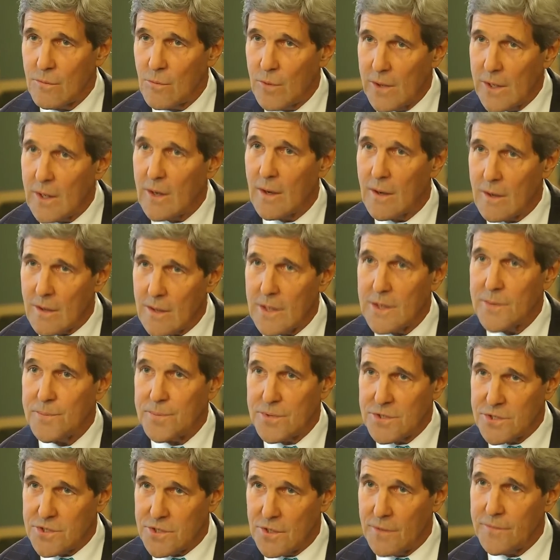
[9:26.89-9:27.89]
We are a
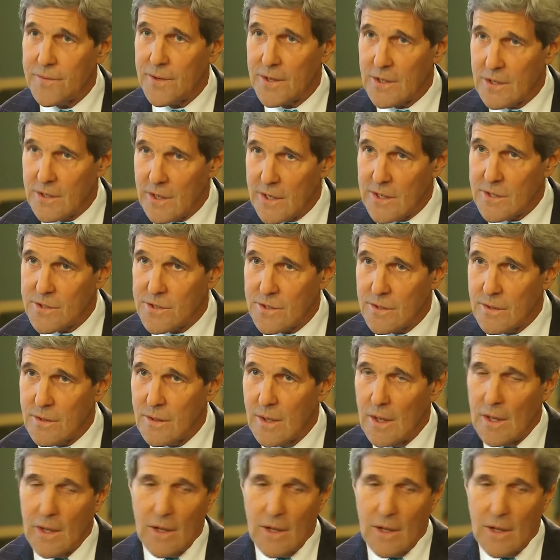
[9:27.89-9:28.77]
Pacific nation.